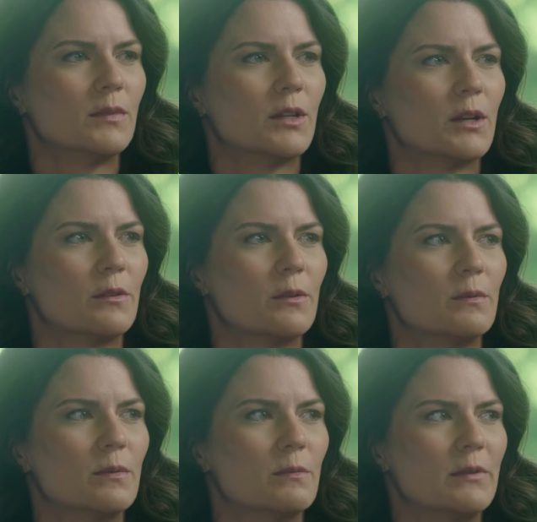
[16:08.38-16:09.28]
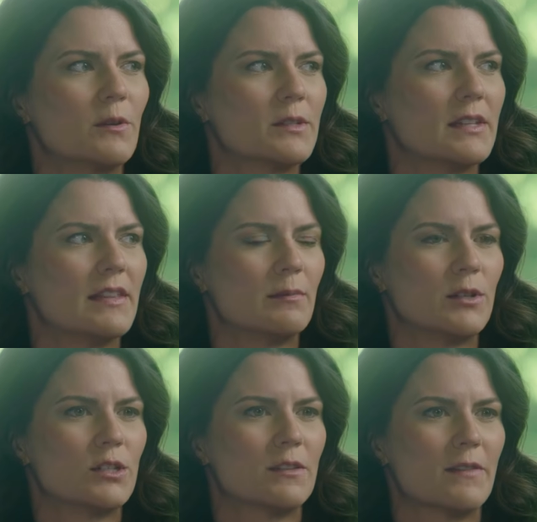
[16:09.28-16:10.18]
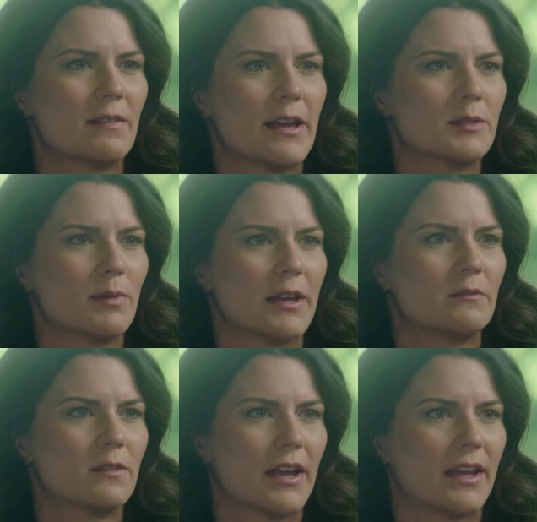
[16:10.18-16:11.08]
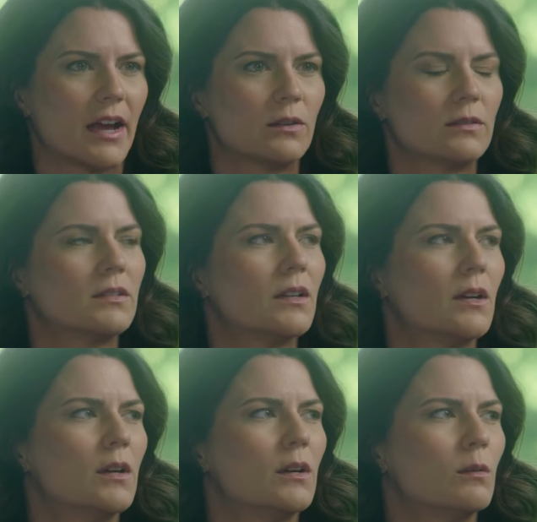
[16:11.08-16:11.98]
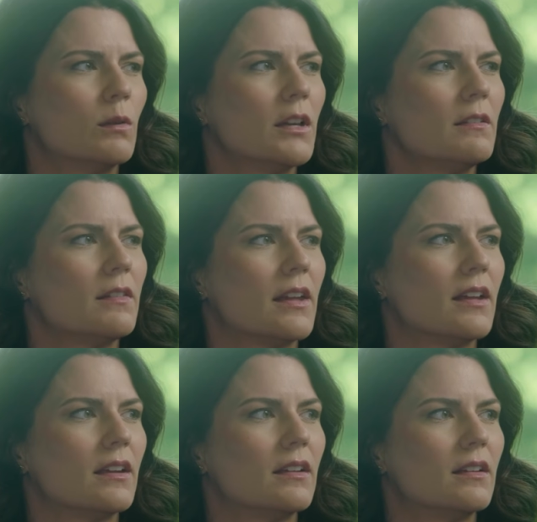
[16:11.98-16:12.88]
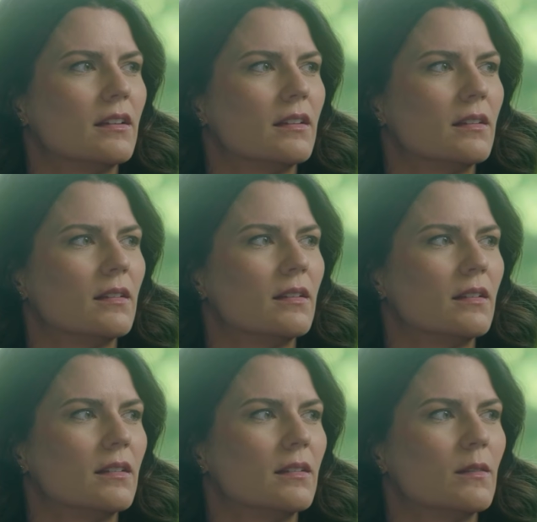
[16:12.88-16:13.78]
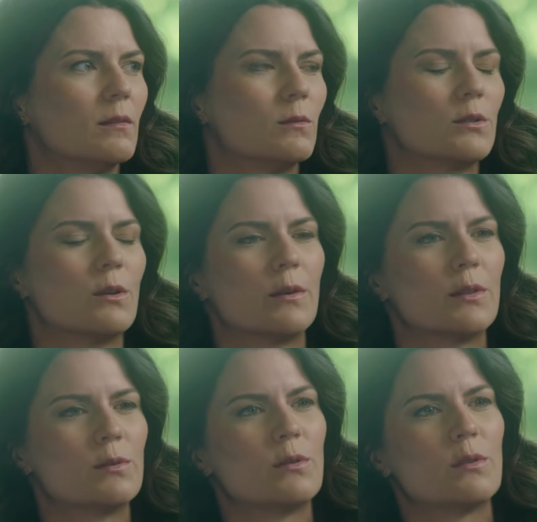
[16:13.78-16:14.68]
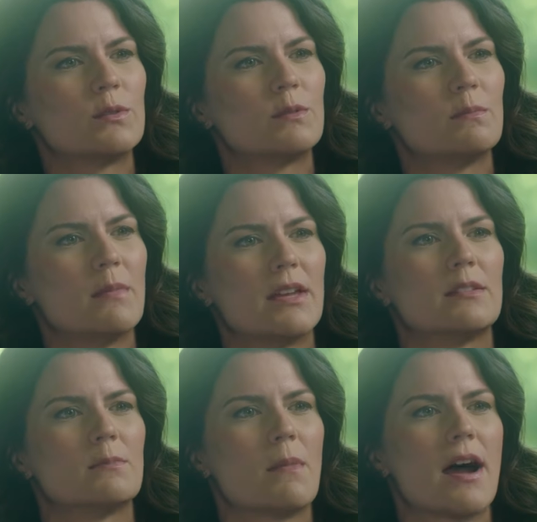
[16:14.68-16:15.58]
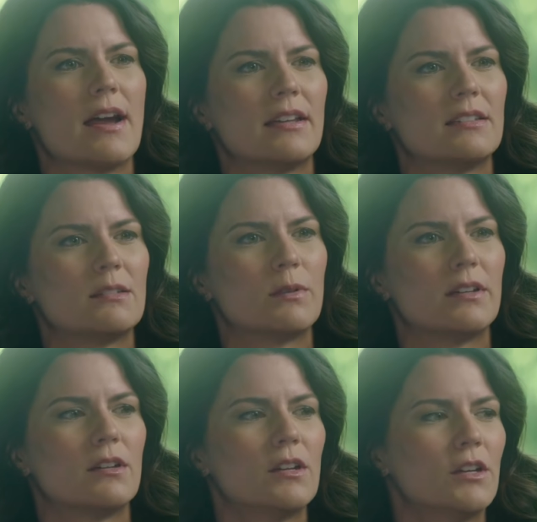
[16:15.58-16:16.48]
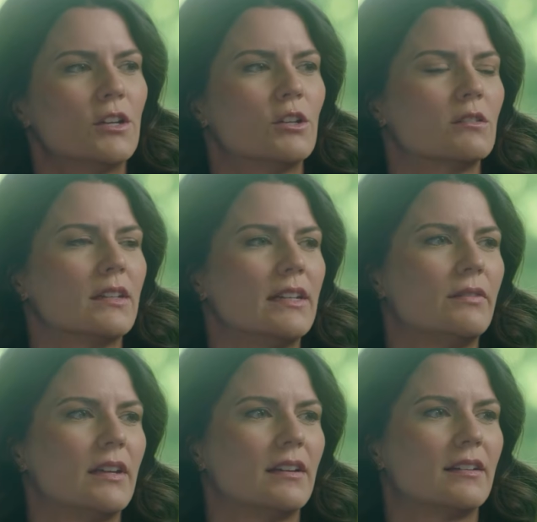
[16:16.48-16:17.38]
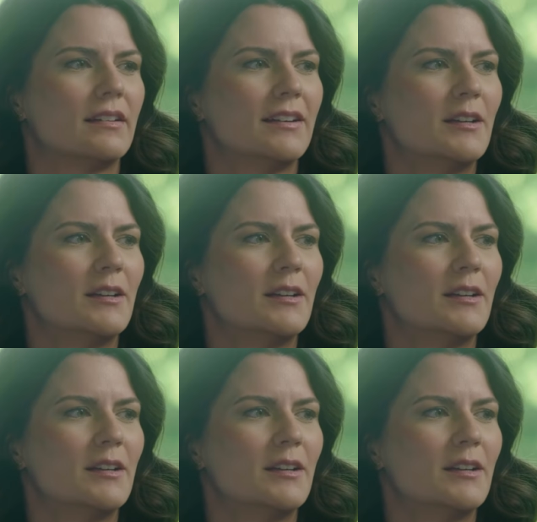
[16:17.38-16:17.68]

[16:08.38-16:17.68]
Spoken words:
You know, we've all seen the images of that last plane flying out. What do you think was going through those men's minds when you're leaving